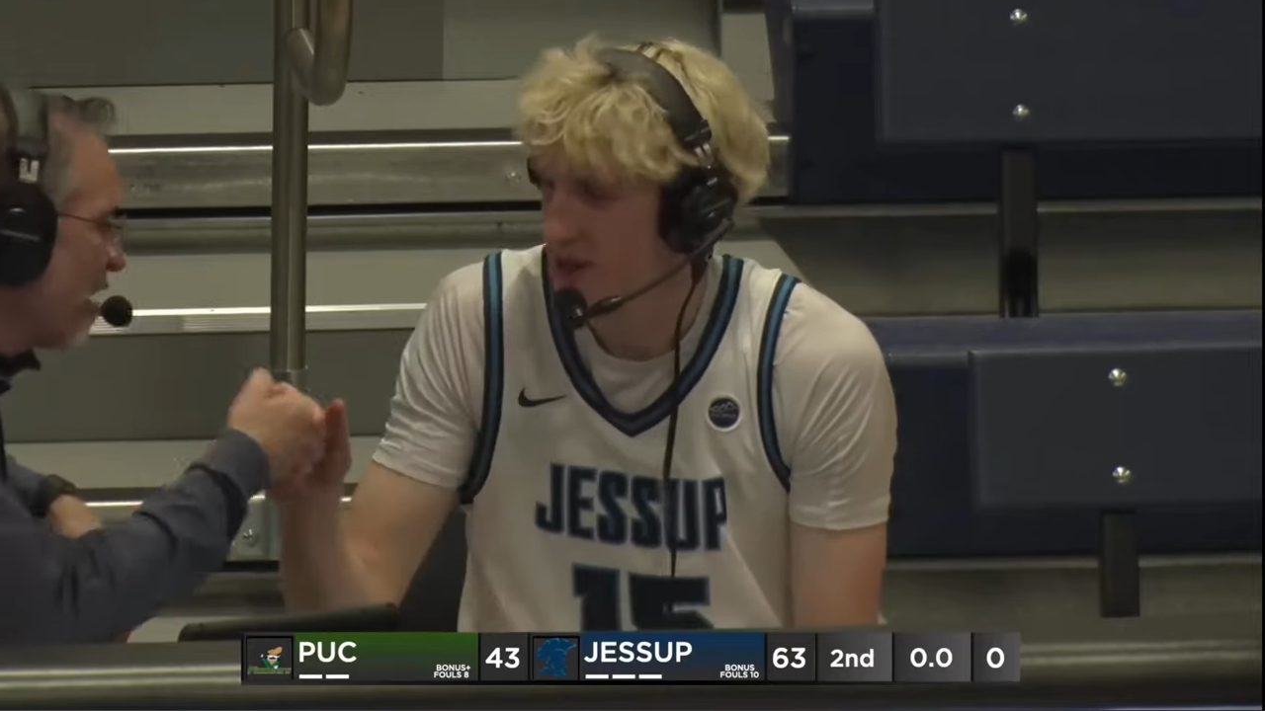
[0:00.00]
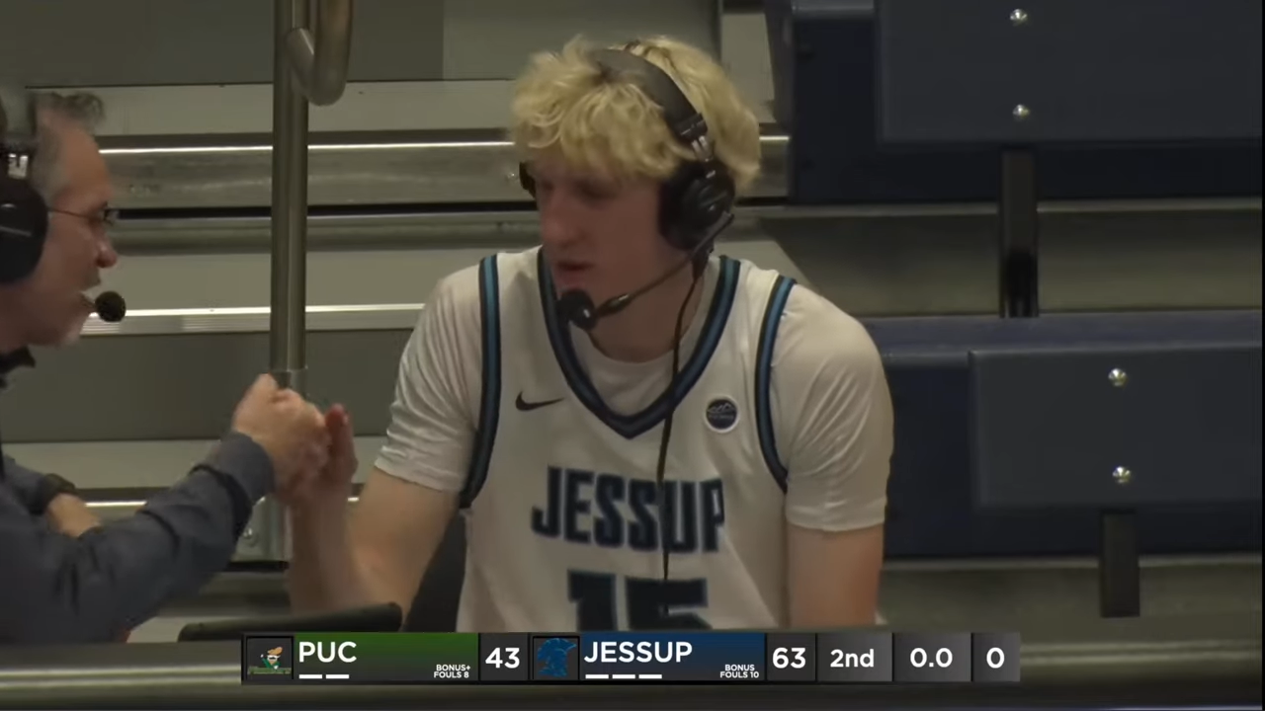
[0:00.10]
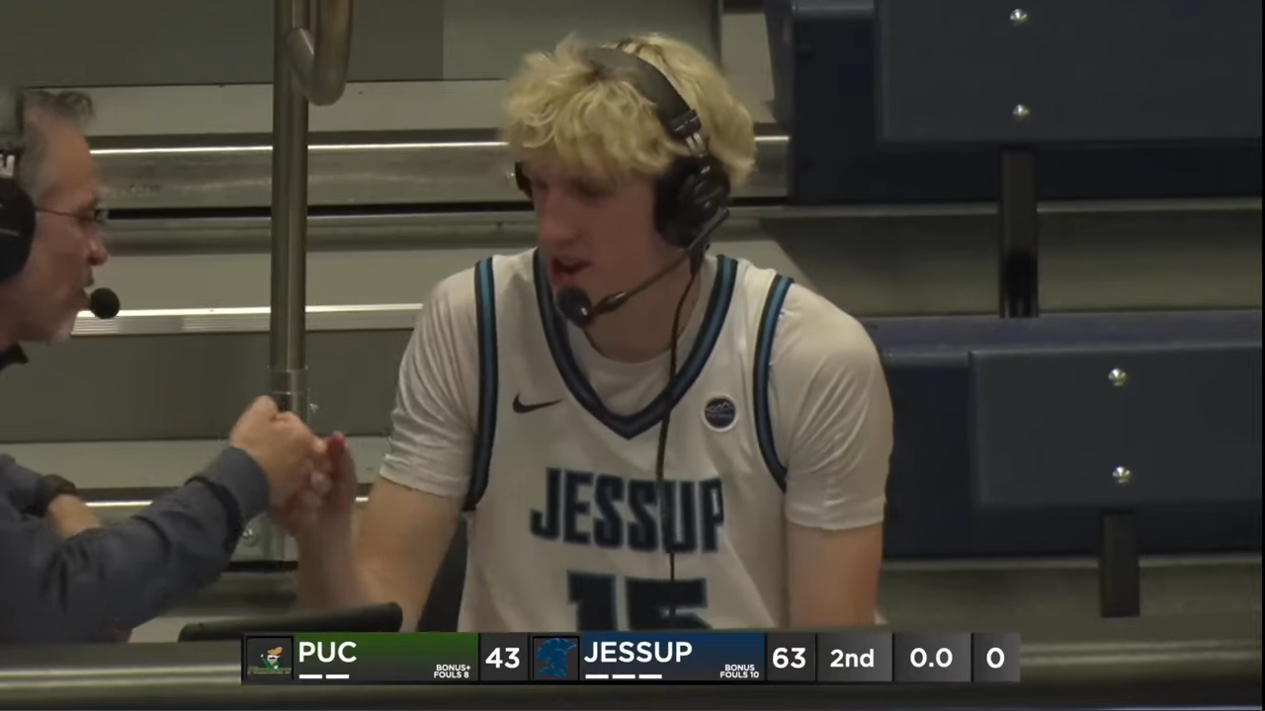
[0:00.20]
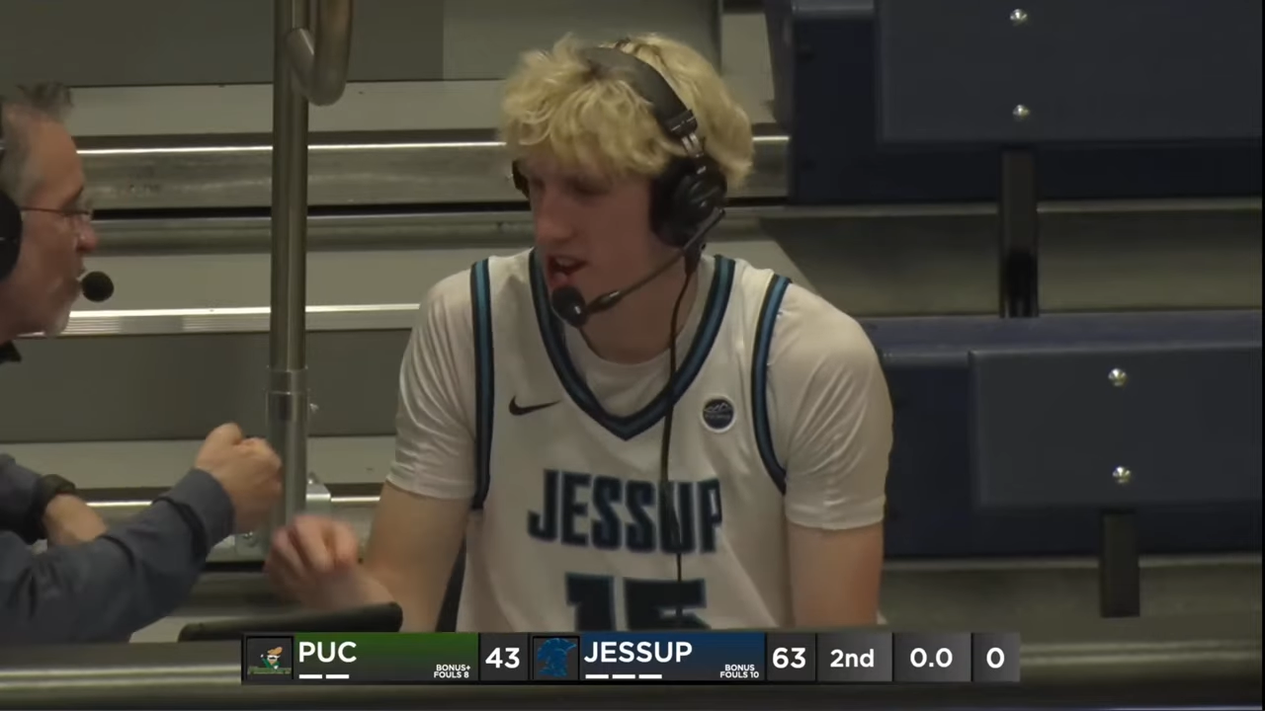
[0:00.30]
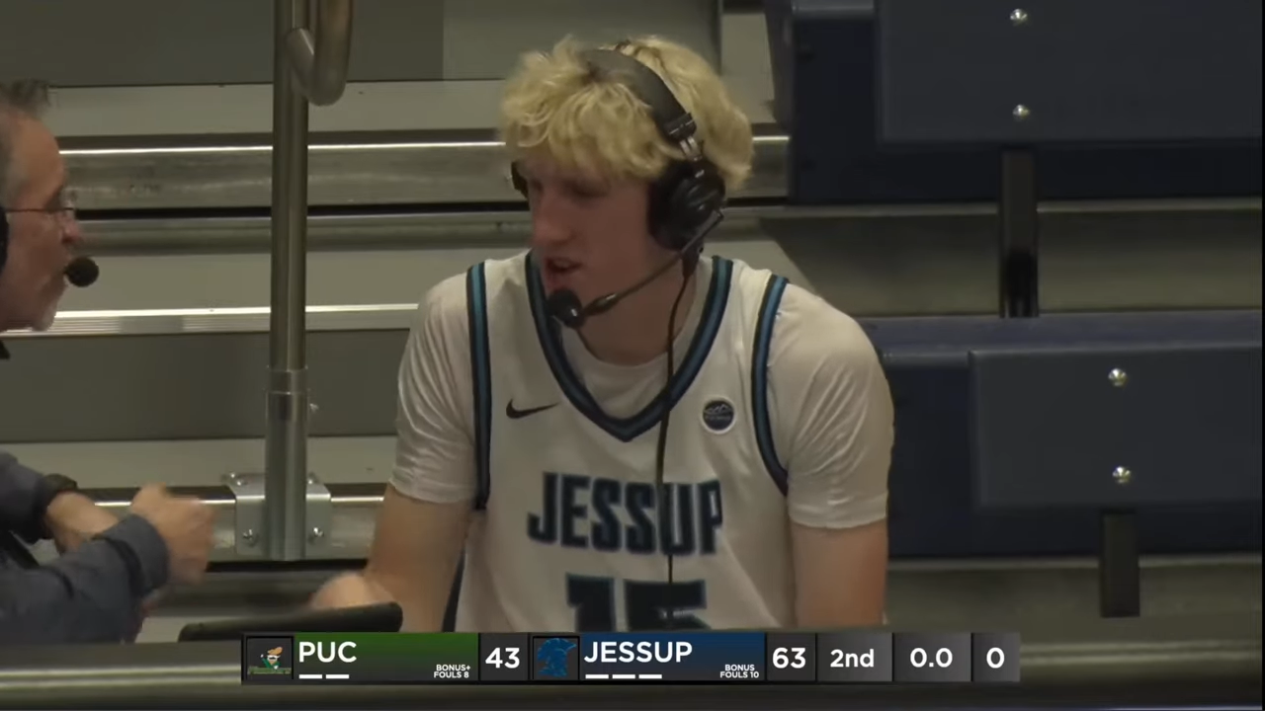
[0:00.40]

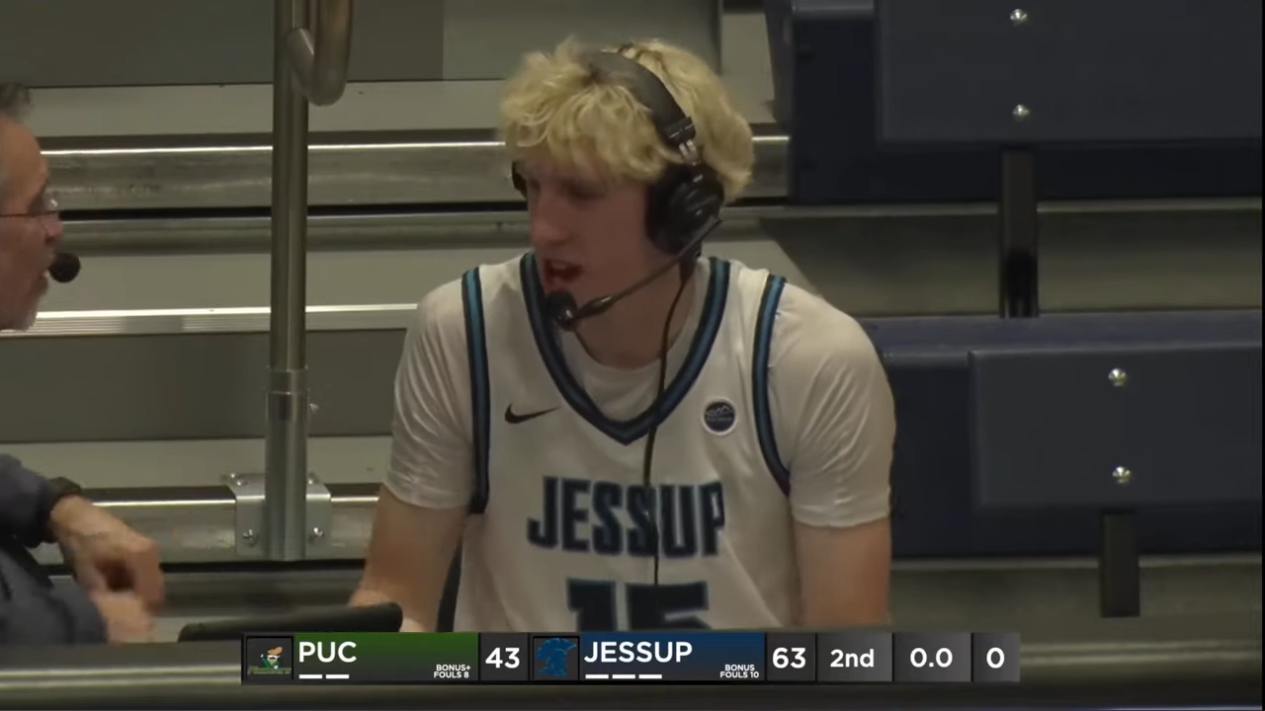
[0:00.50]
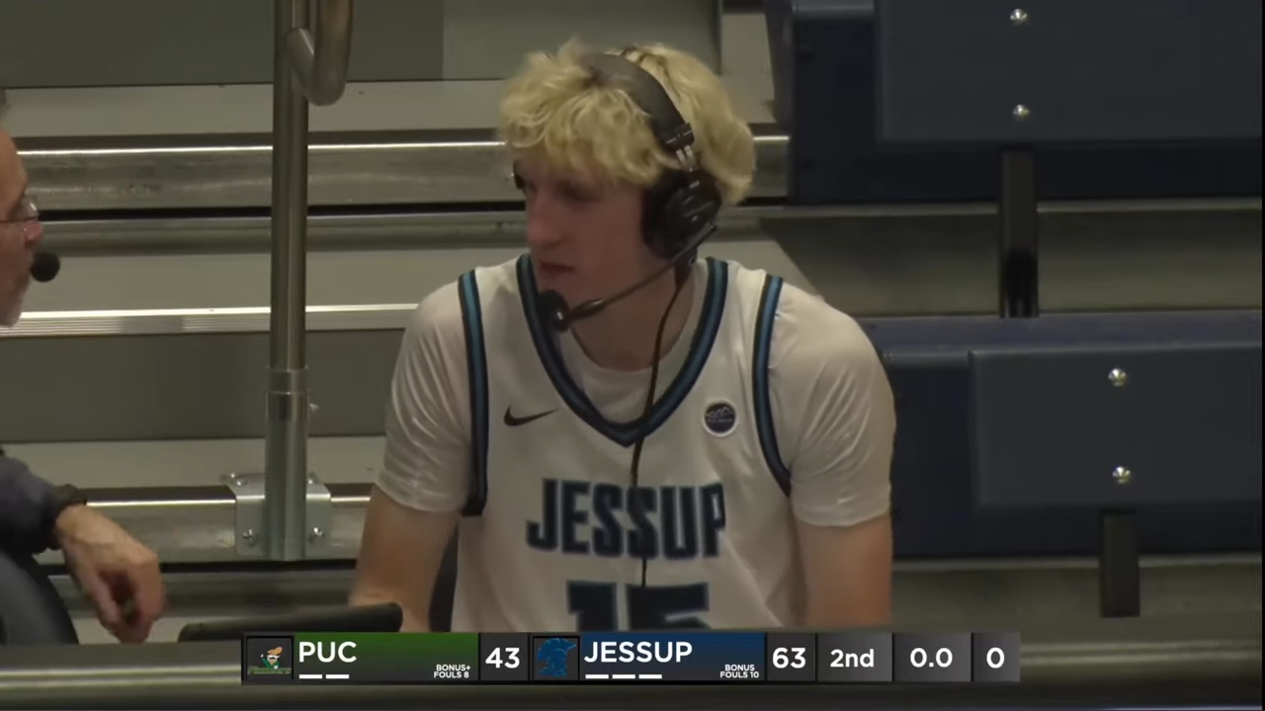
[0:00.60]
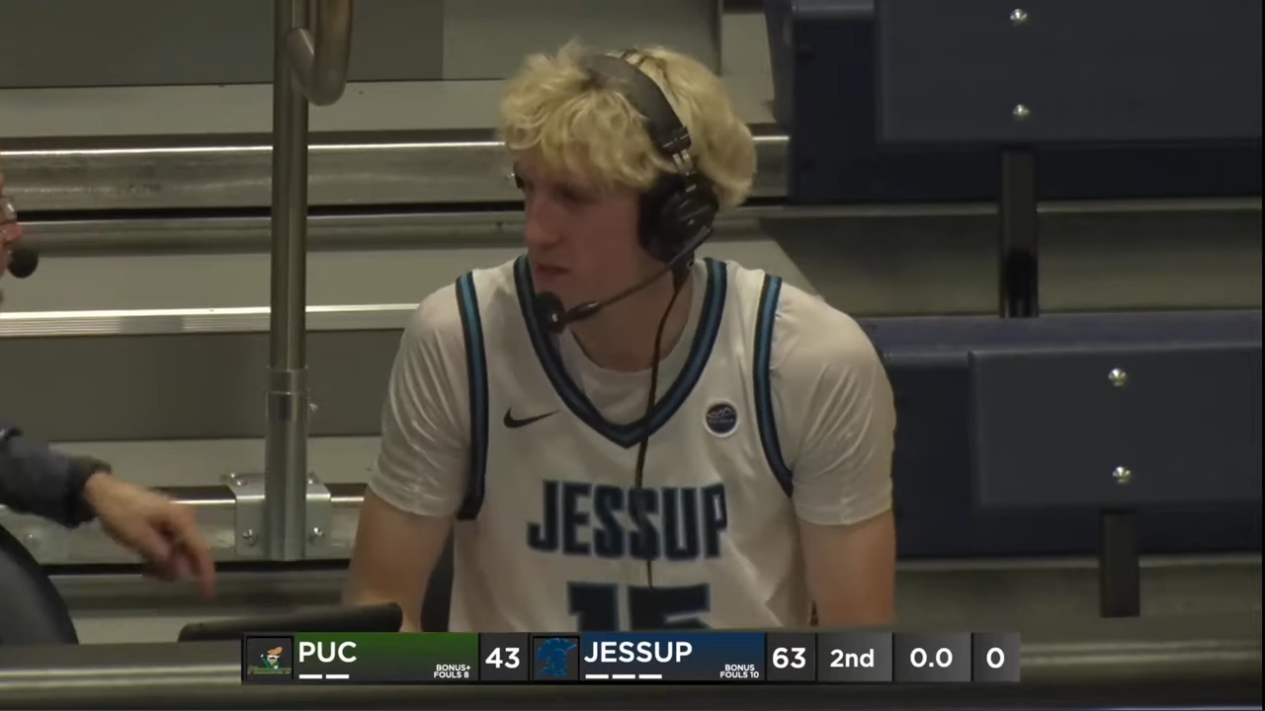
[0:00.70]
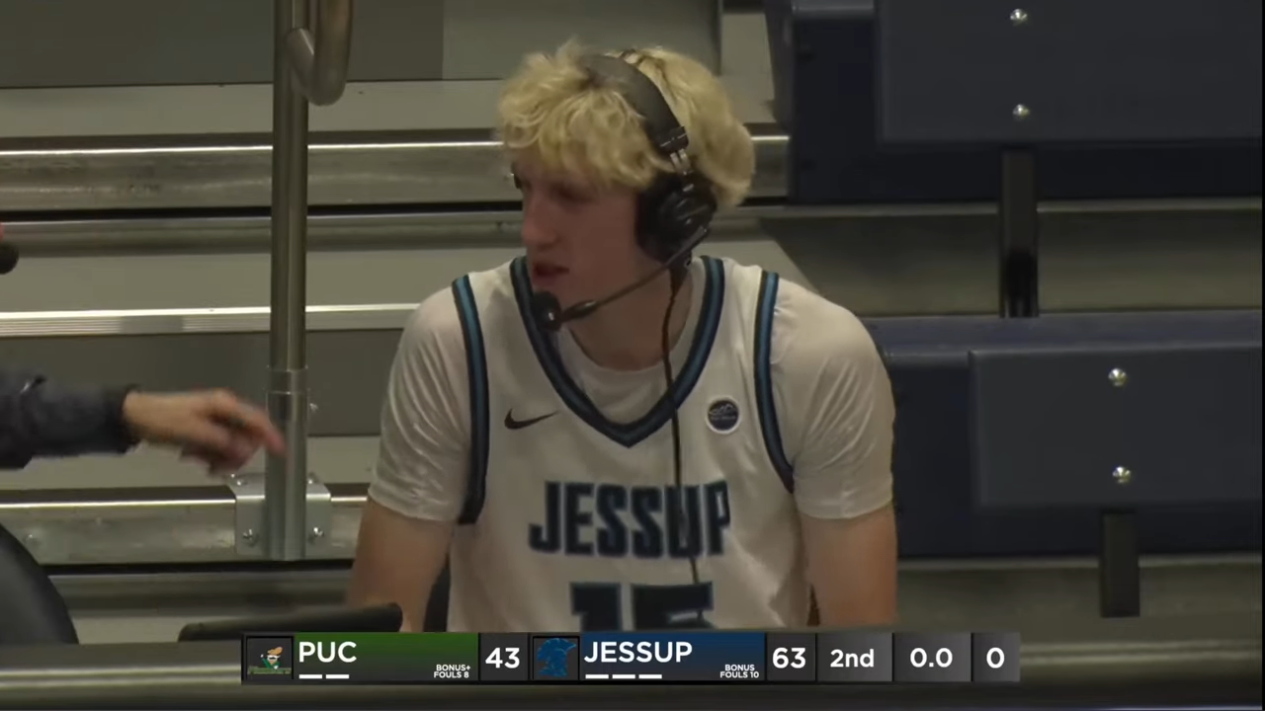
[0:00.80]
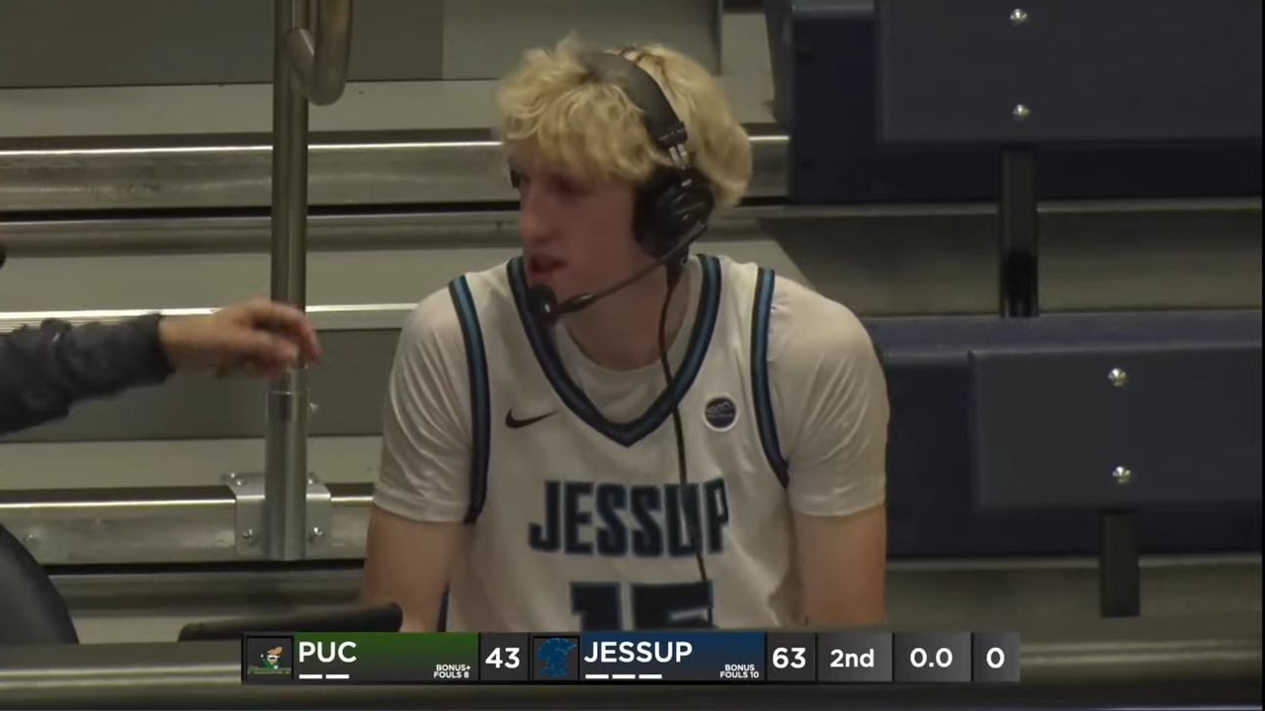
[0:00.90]
Appreciate you. Hope to